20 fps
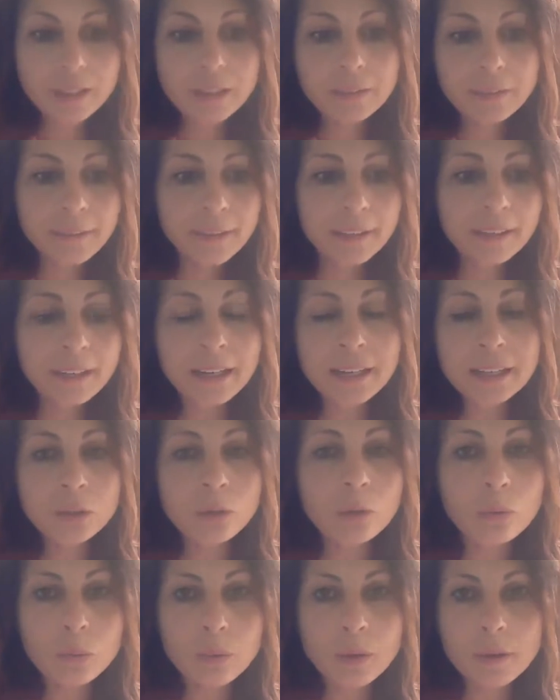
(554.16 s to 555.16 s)
then I
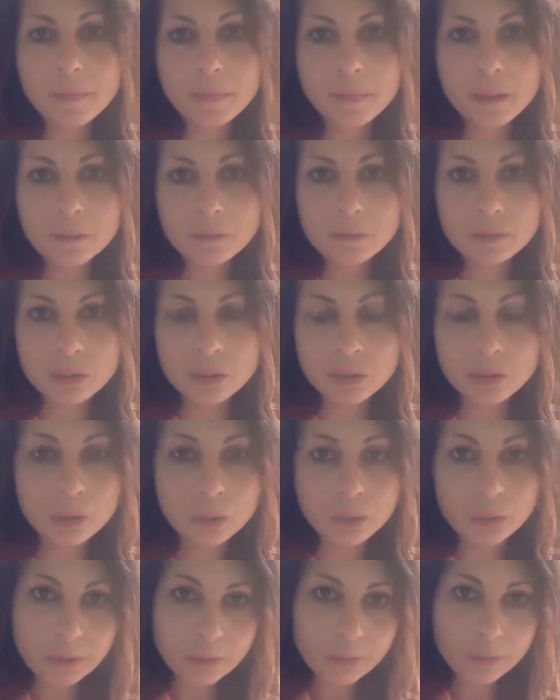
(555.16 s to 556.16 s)
don't want them to
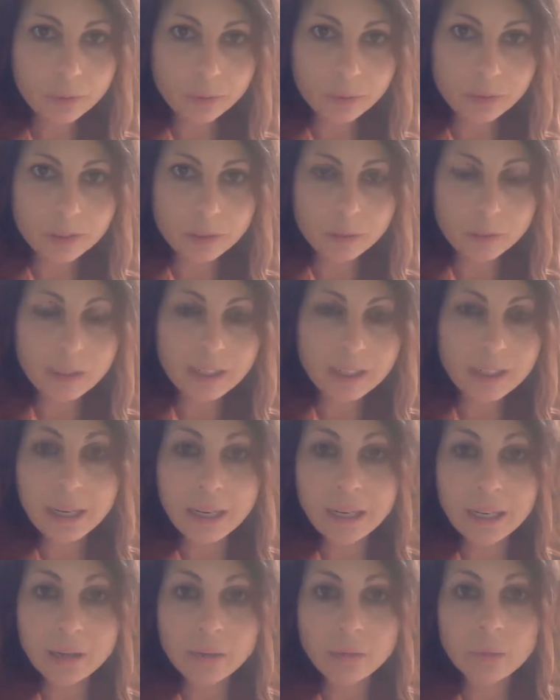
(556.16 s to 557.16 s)
influence me in a
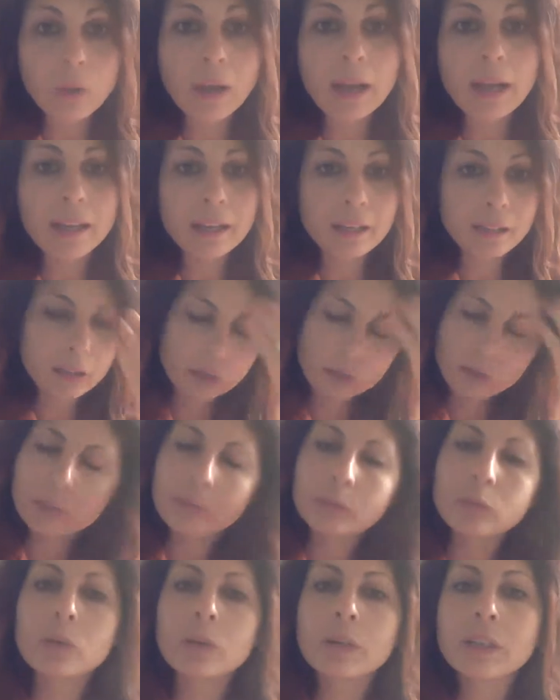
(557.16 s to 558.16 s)
negative way. So I'm
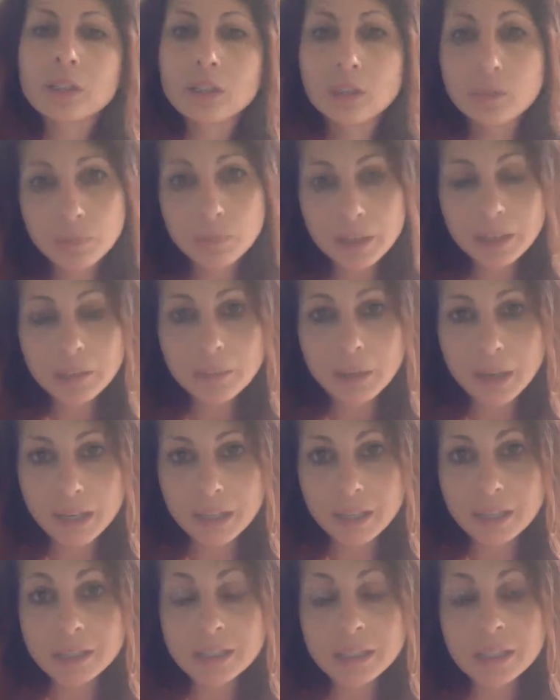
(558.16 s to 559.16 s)
going to
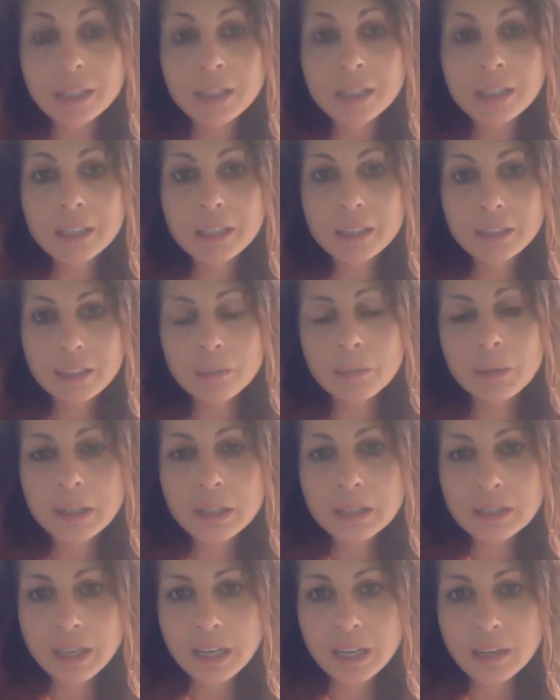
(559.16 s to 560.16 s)
minimize the amount
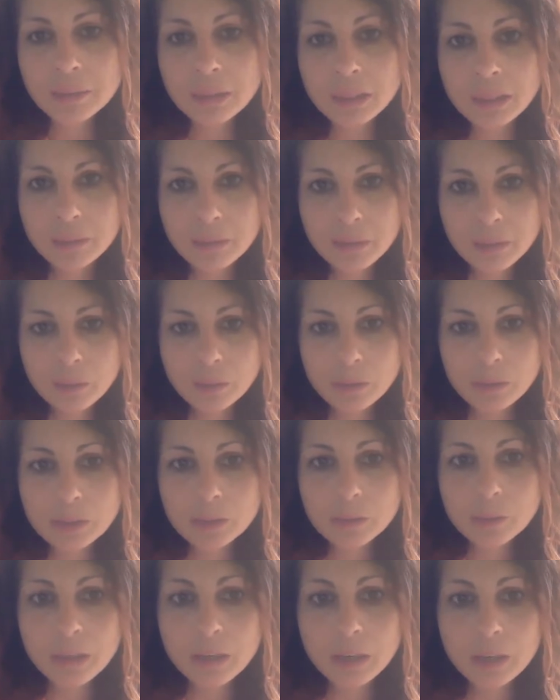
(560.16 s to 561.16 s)
of time that I'm going to be
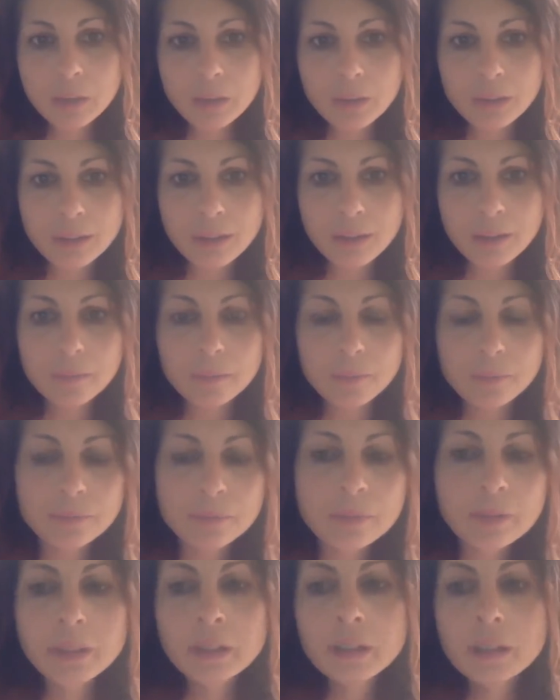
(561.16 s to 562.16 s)
spending with them.
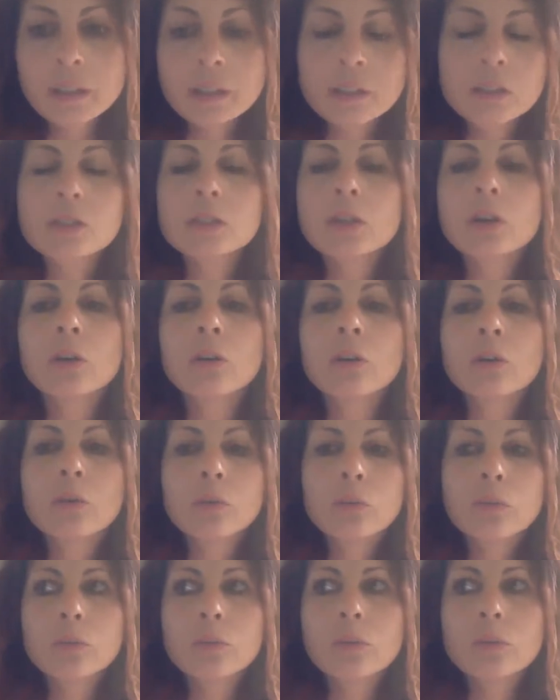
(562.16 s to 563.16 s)

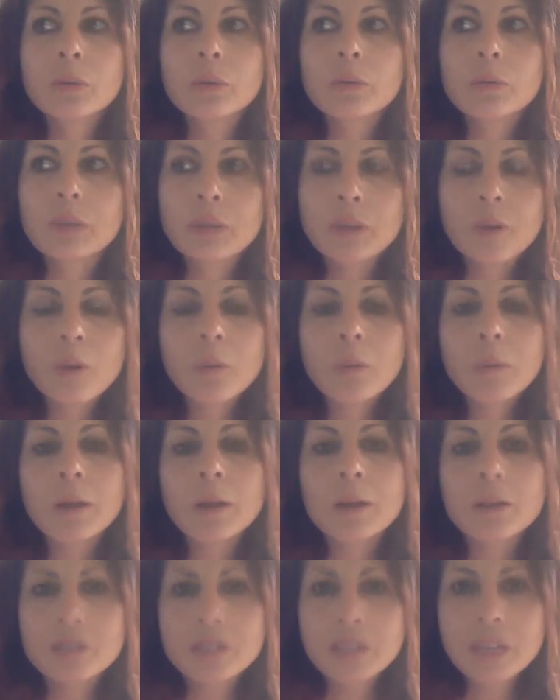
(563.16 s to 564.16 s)
So when we go about
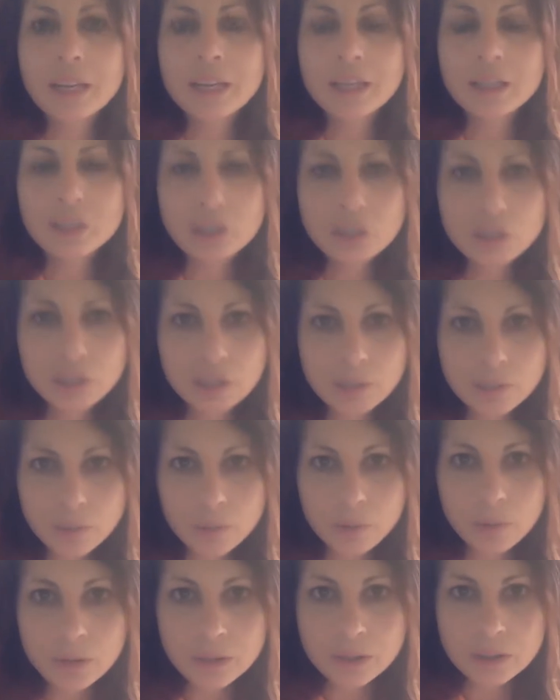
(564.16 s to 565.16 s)
our day, it's just
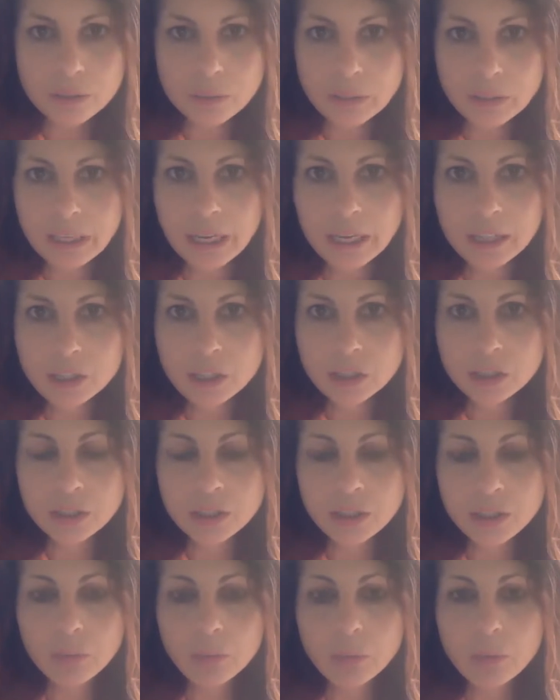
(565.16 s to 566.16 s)
important to be
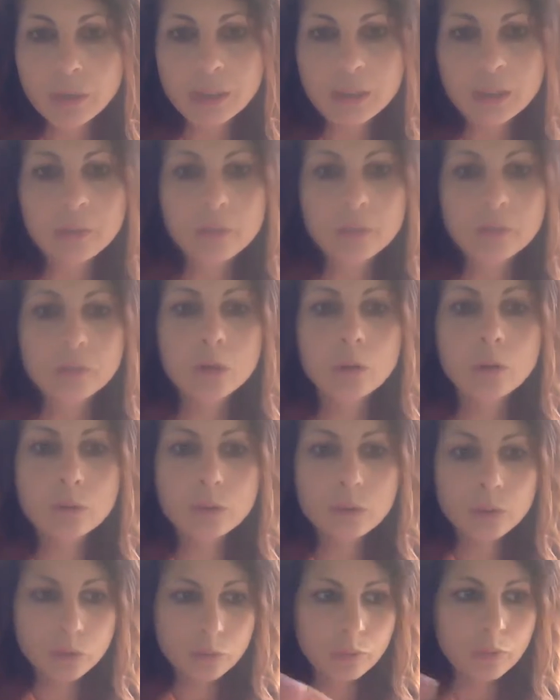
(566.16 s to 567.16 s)
consciously aware of
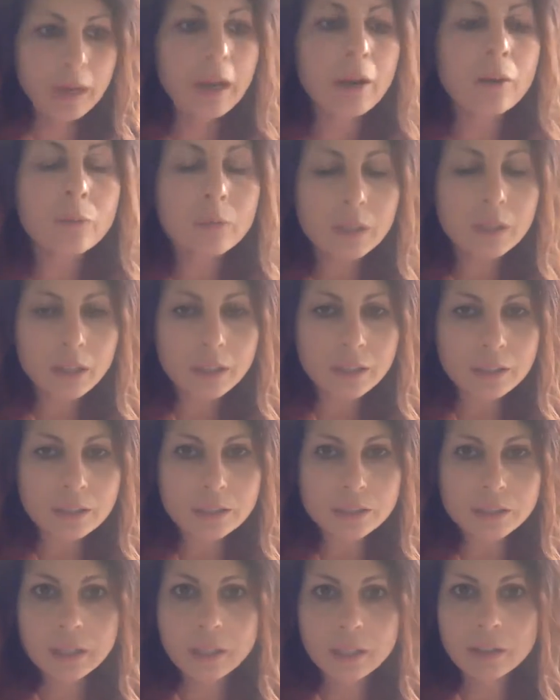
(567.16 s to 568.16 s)
those around
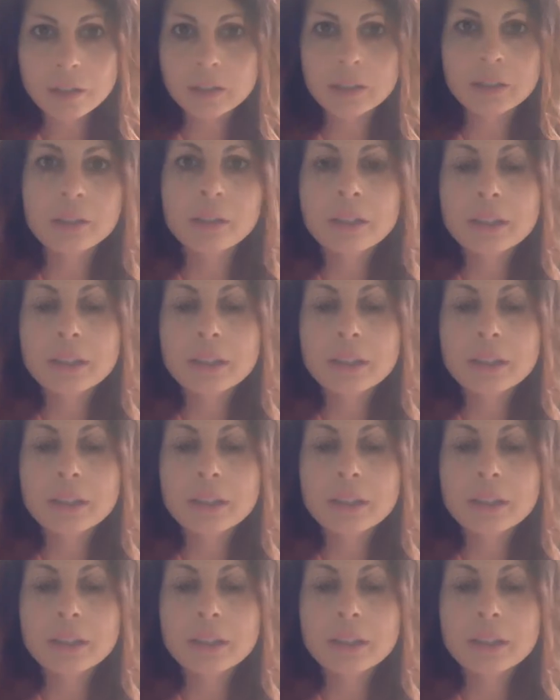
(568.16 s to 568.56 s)
us that are